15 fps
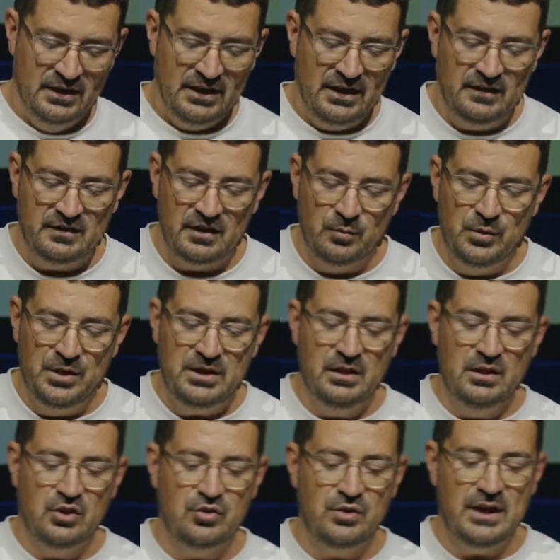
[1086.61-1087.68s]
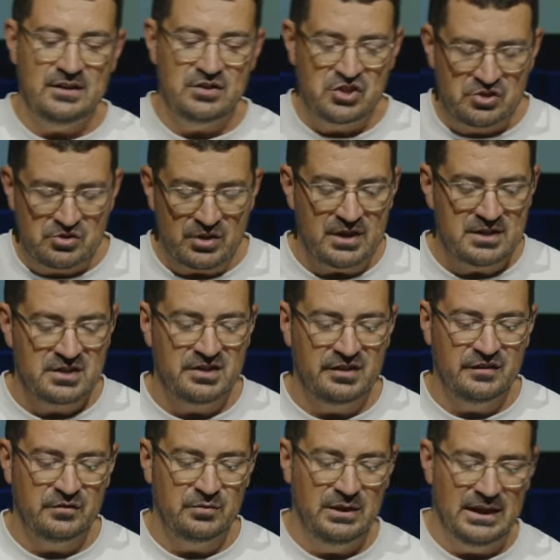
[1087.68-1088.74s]
is that we can create
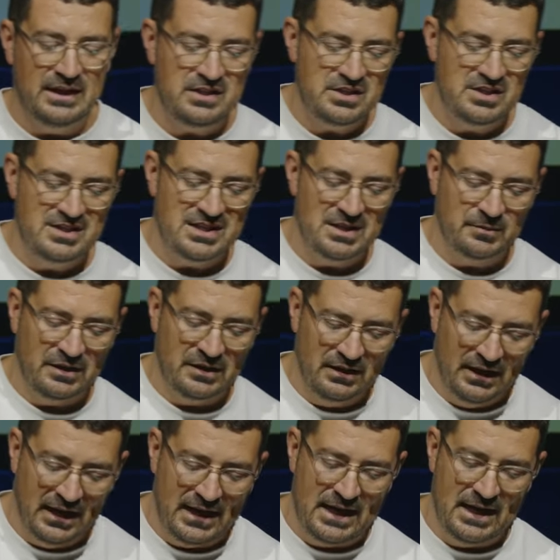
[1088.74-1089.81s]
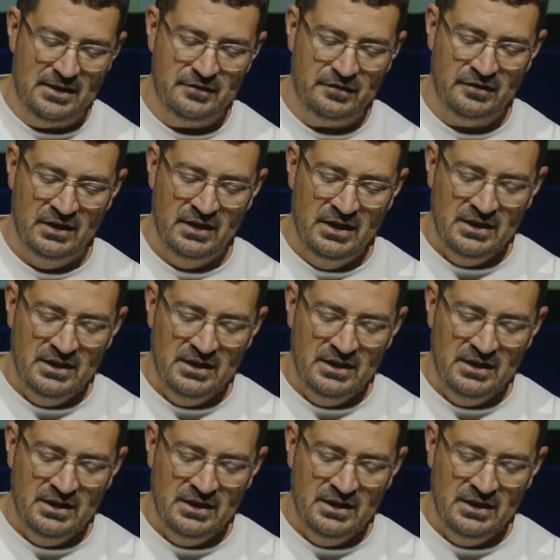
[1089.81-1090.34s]
structures, relationships, and lives